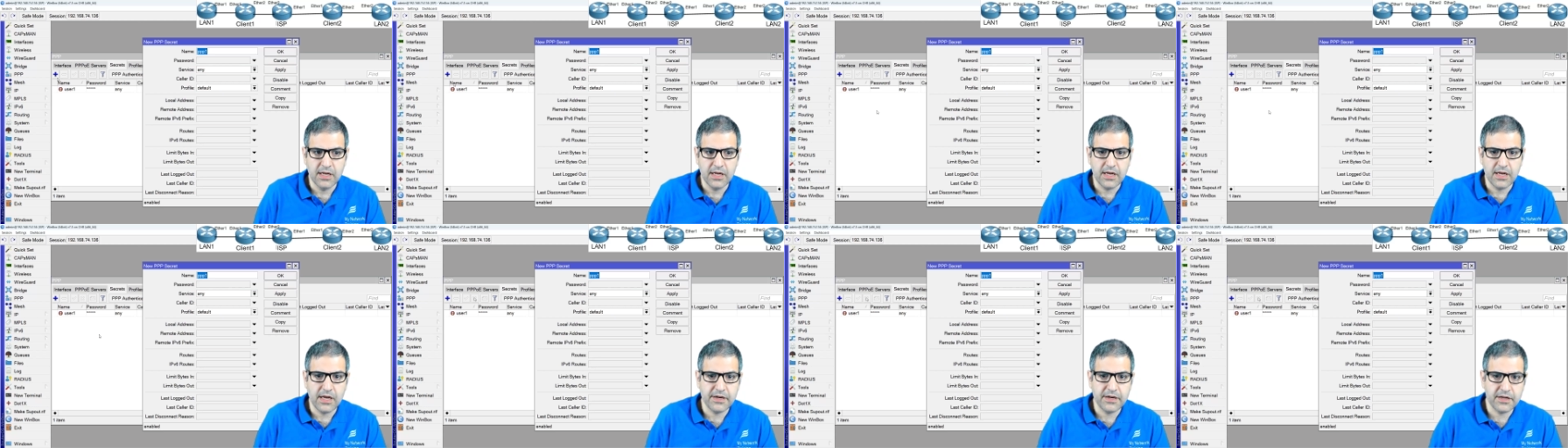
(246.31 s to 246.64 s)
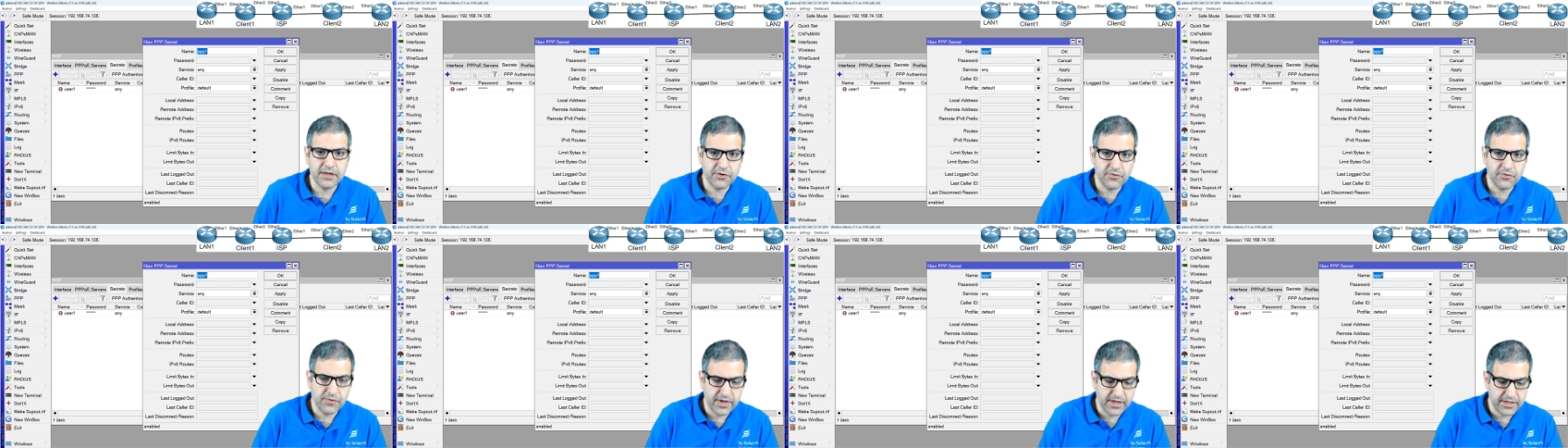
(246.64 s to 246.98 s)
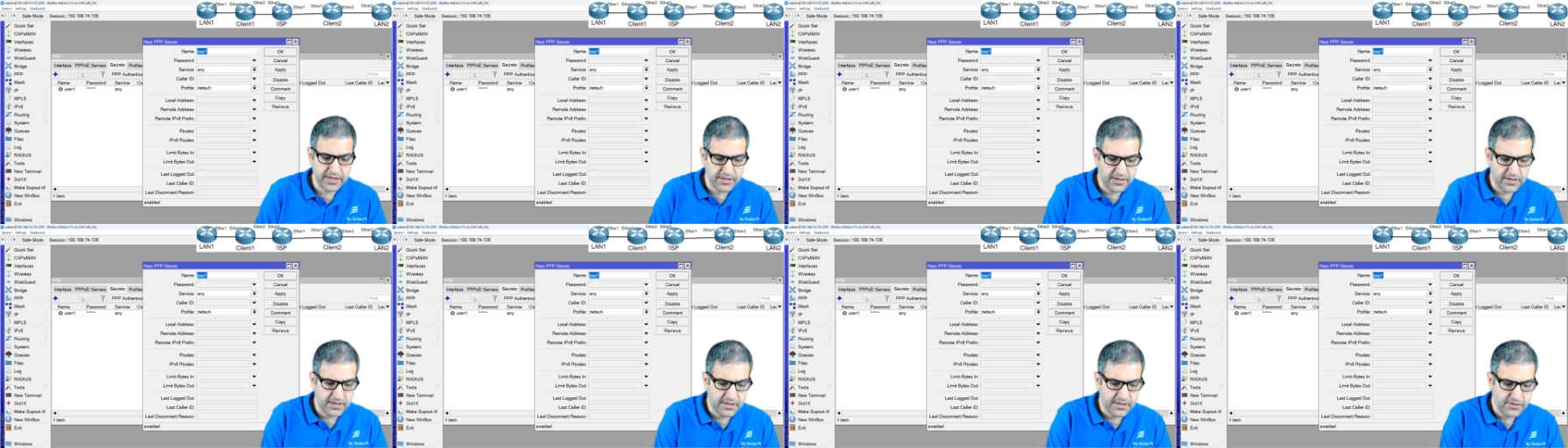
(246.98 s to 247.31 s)
And I create
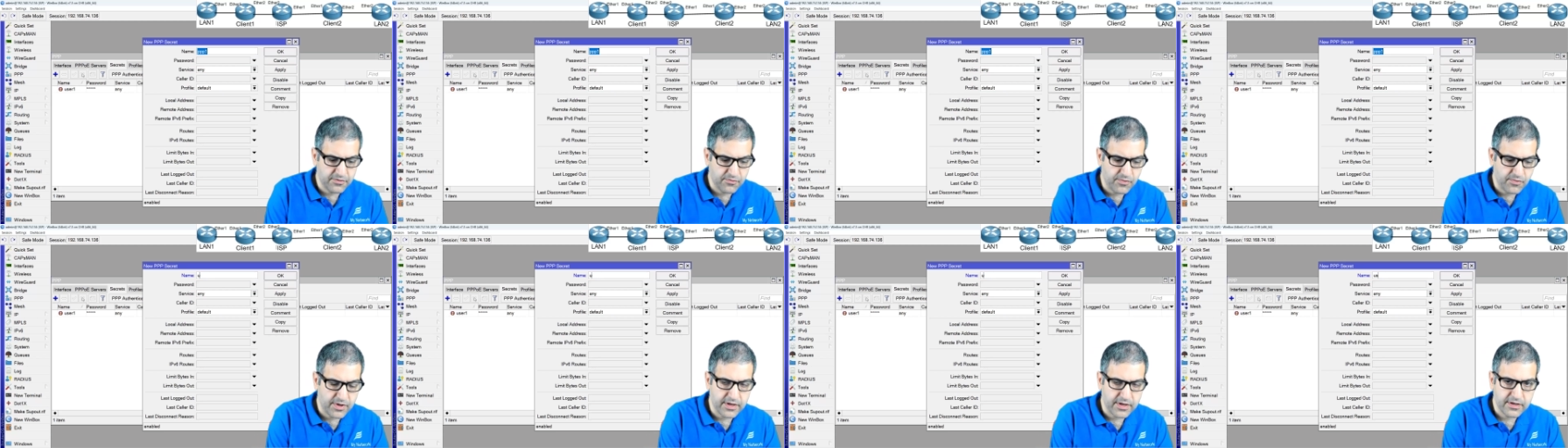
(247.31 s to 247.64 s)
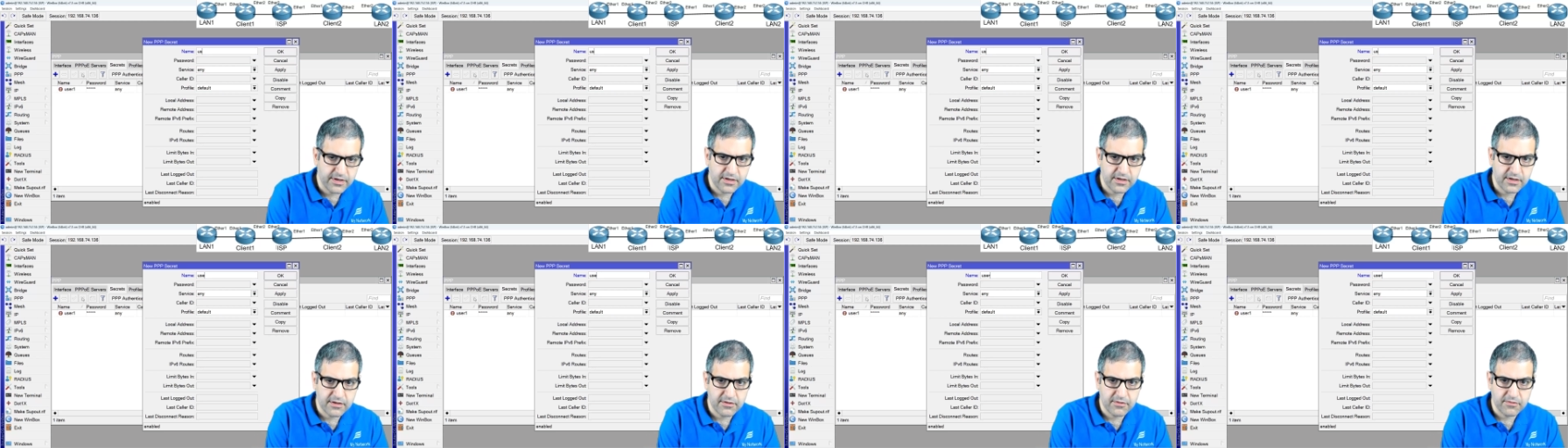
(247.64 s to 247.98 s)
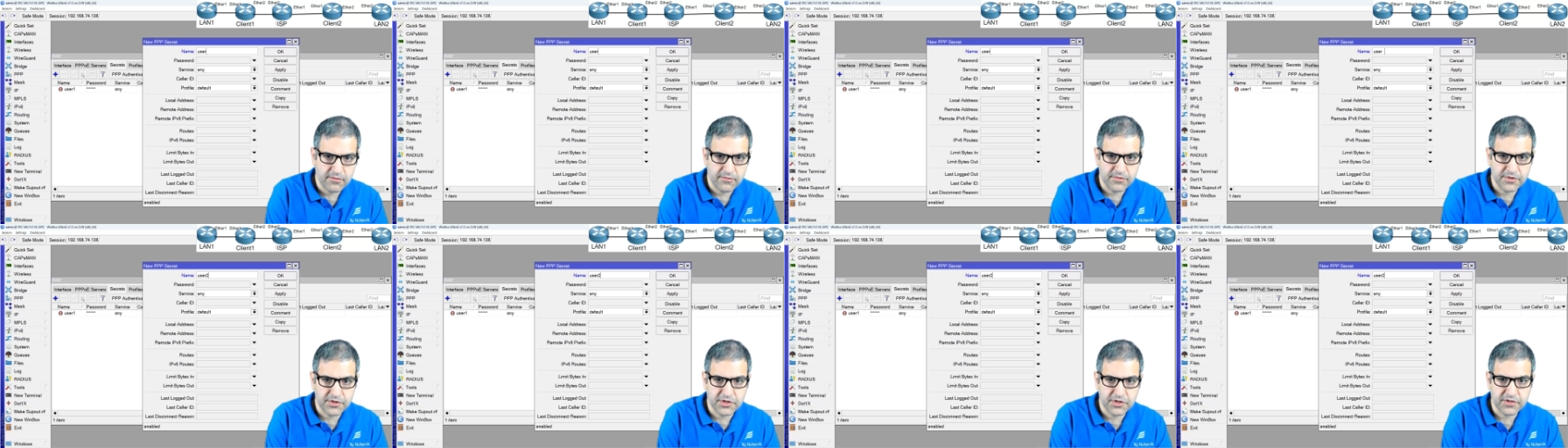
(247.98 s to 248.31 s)
another one,
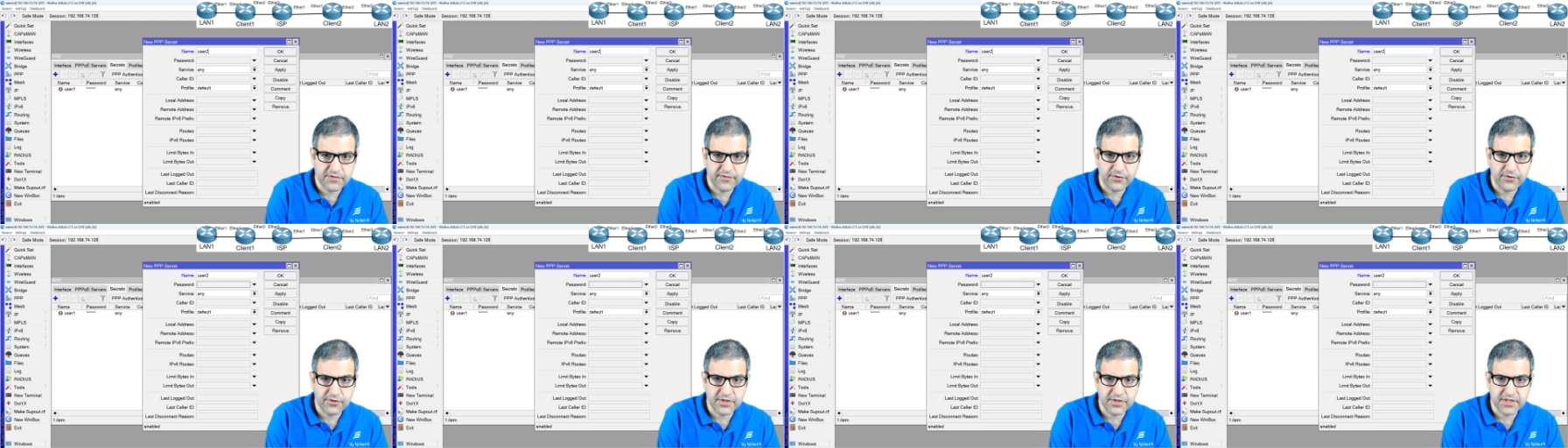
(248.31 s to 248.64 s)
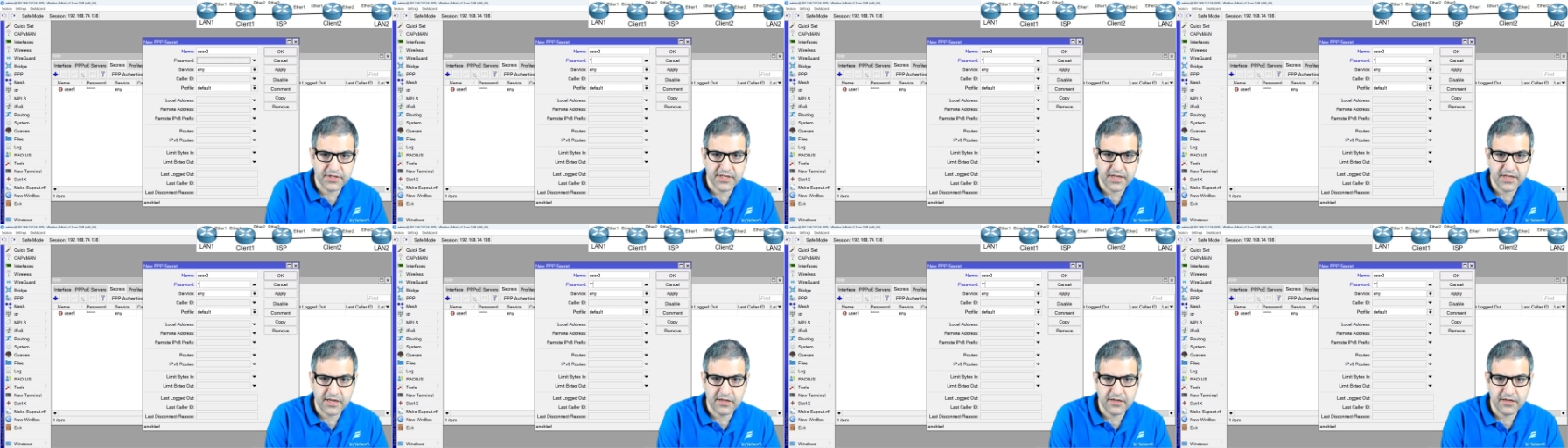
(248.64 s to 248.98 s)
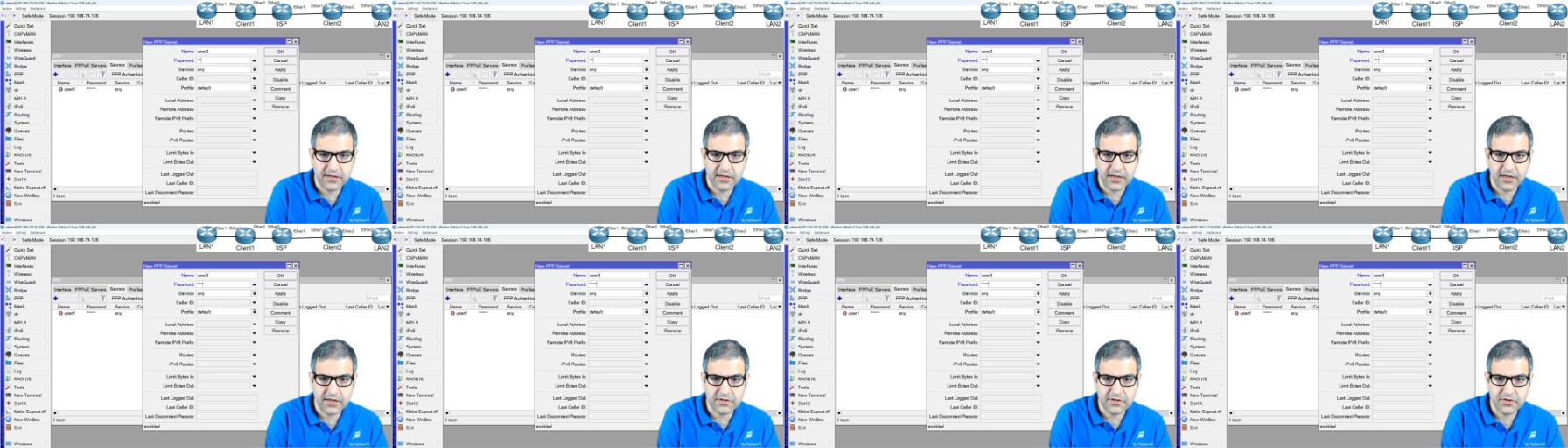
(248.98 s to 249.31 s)
which is for the second
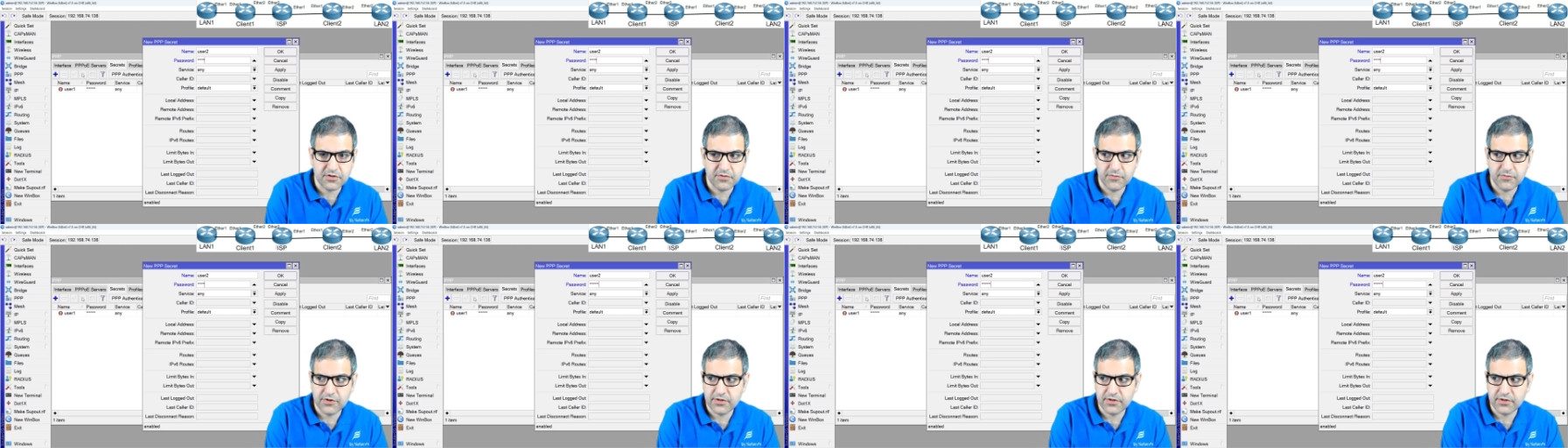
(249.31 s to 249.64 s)
customer.